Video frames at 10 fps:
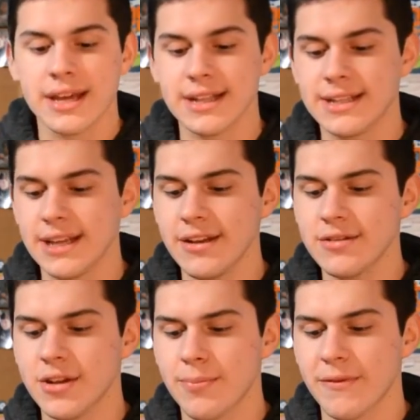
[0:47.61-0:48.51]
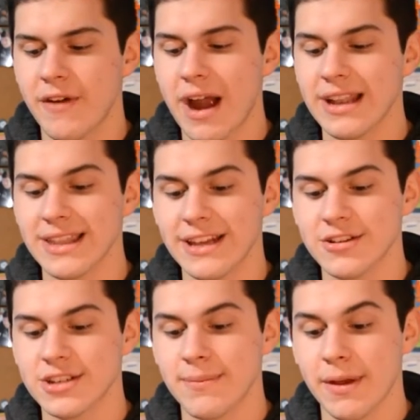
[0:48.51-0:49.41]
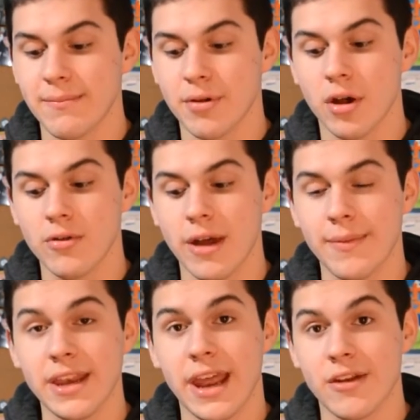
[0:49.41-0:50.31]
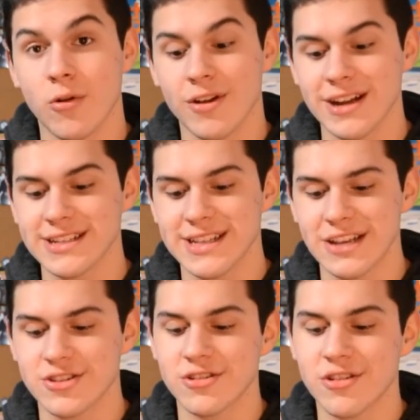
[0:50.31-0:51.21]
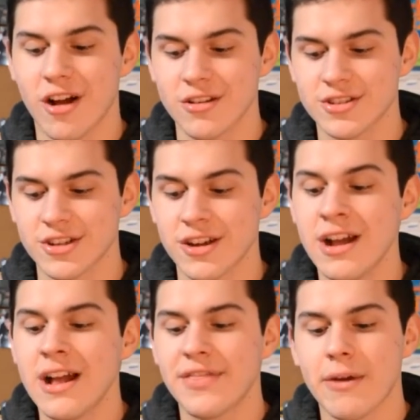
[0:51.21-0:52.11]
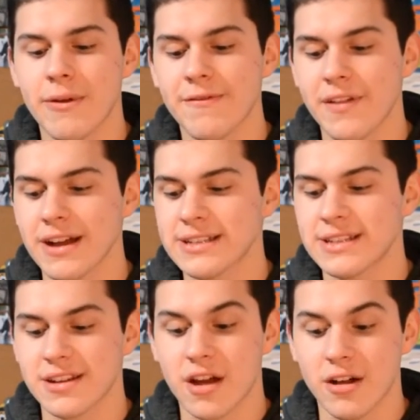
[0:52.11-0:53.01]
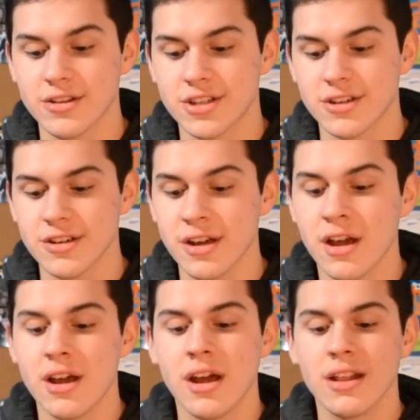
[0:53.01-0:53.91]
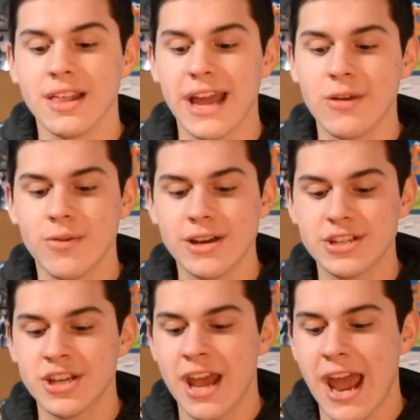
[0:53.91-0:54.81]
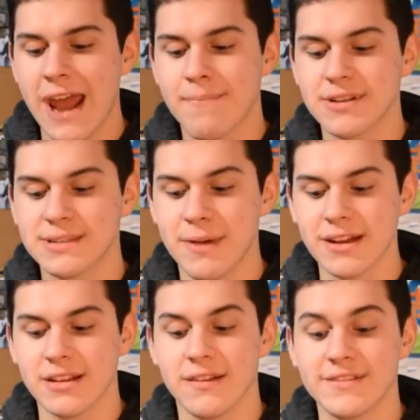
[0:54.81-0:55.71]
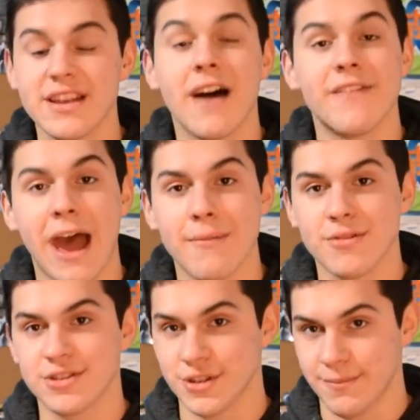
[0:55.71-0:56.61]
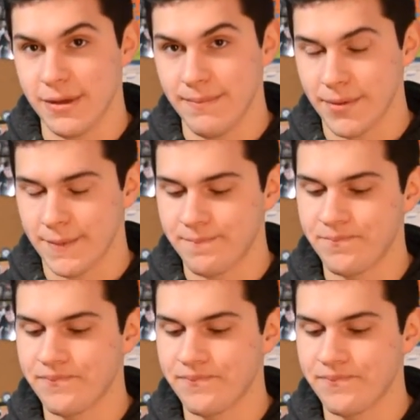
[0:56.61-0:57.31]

Continue to provide leadership in programming and organizational culture that reflects the culture, language, and perspectives of Aboriginal people.